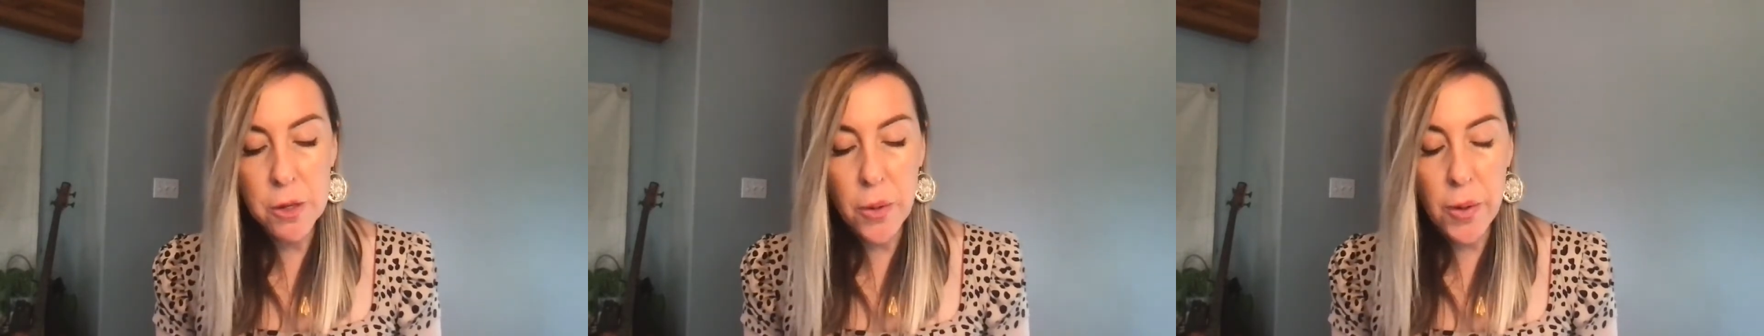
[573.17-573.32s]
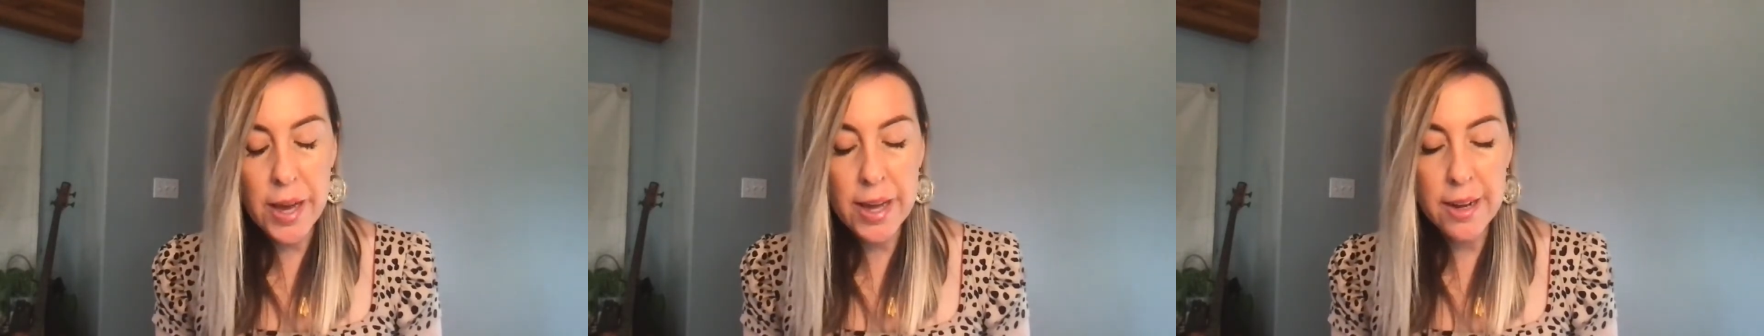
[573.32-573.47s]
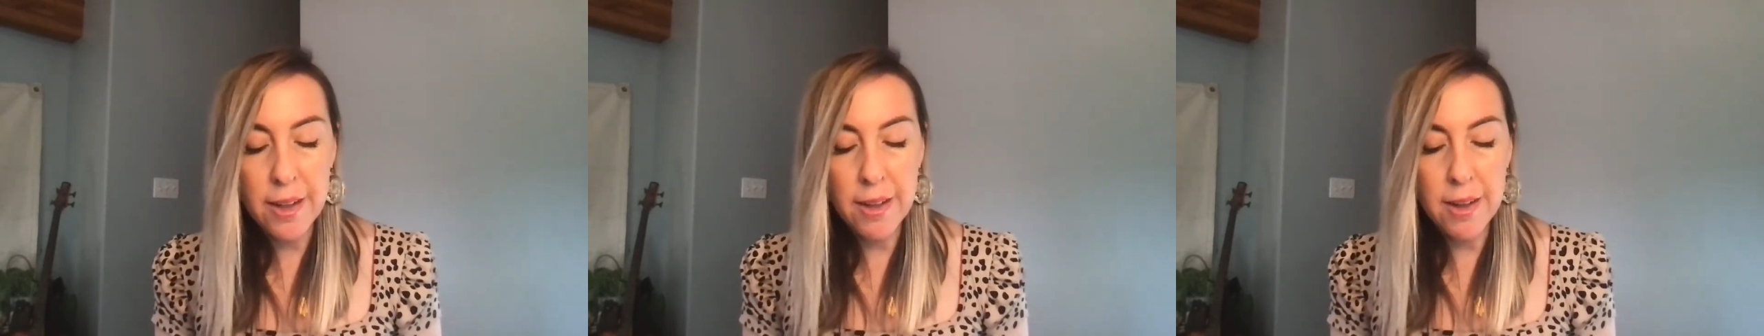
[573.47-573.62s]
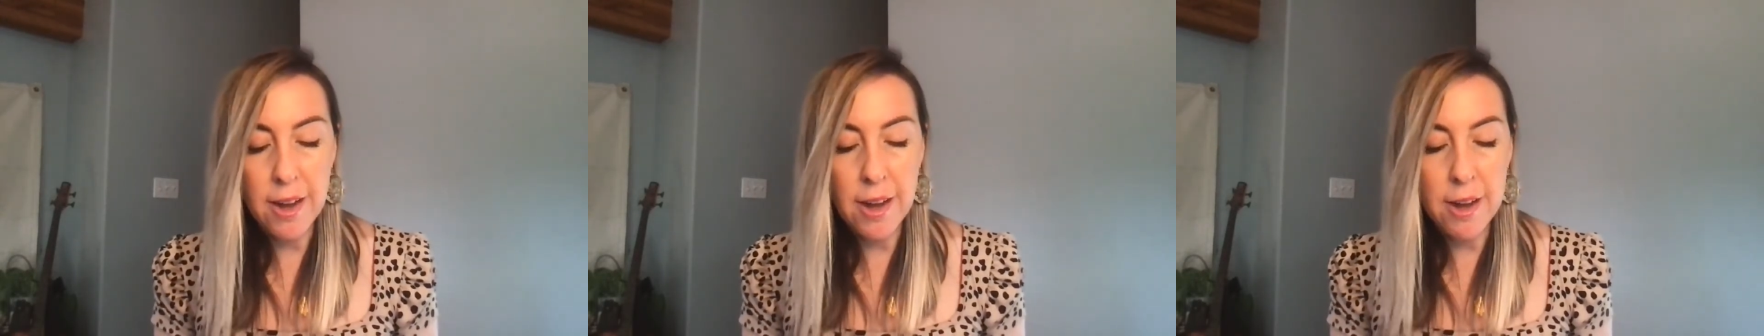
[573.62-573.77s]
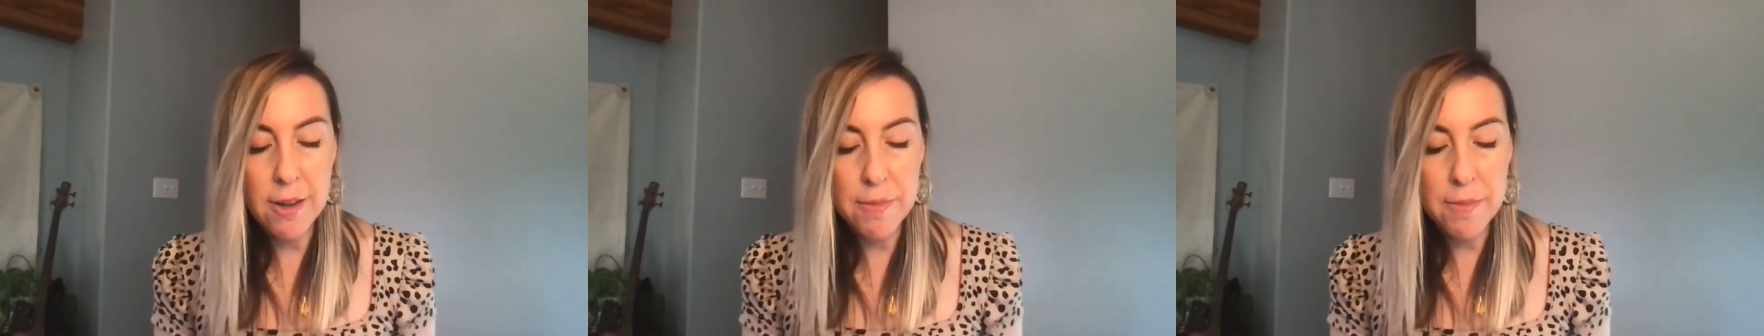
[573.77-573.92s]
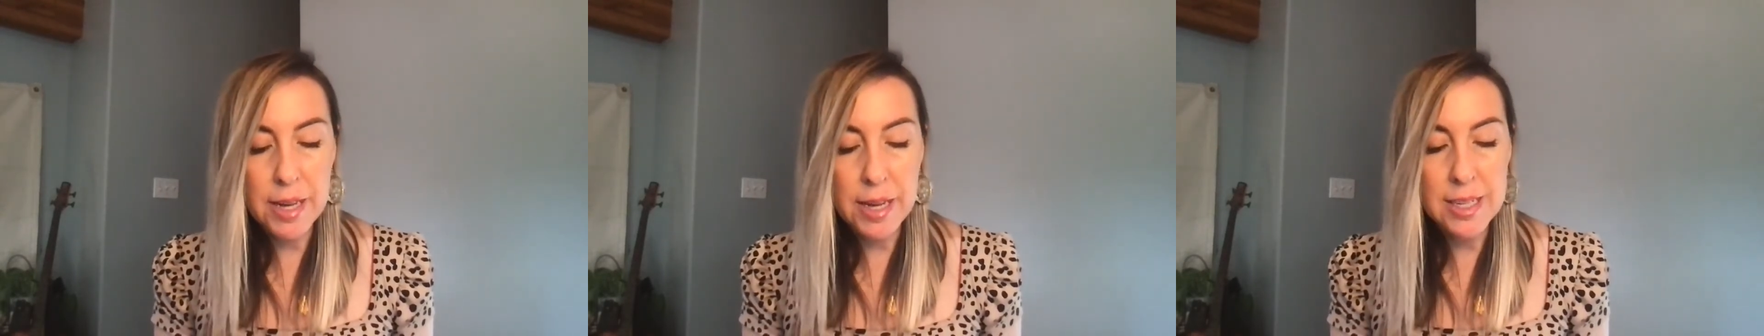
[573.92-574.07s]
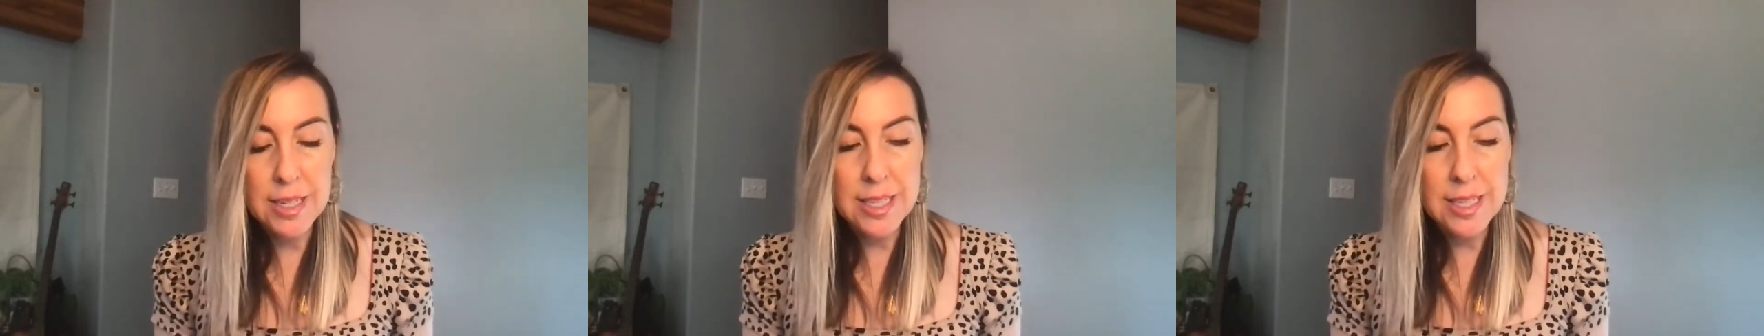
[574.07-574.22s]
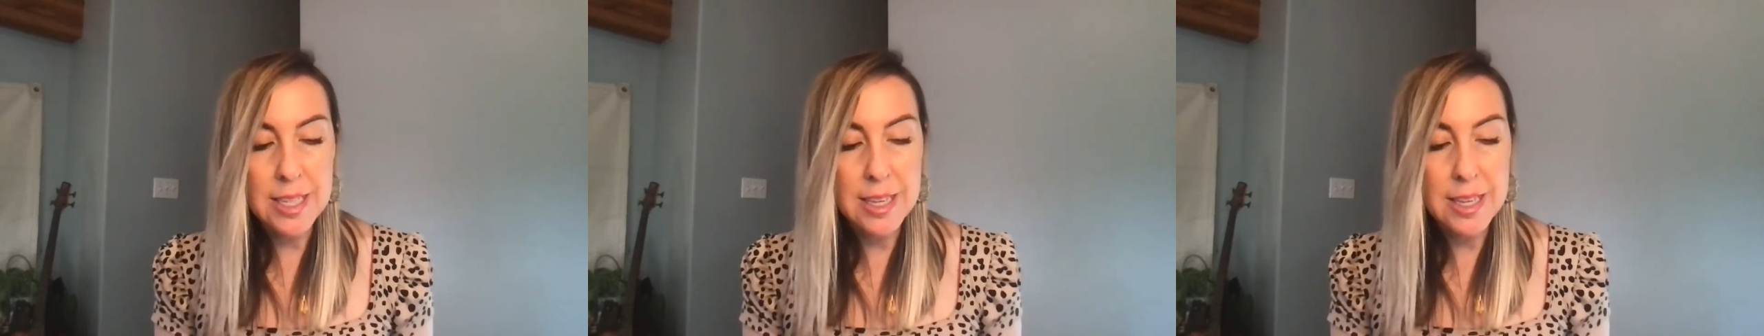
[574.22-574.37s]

go ahead and comment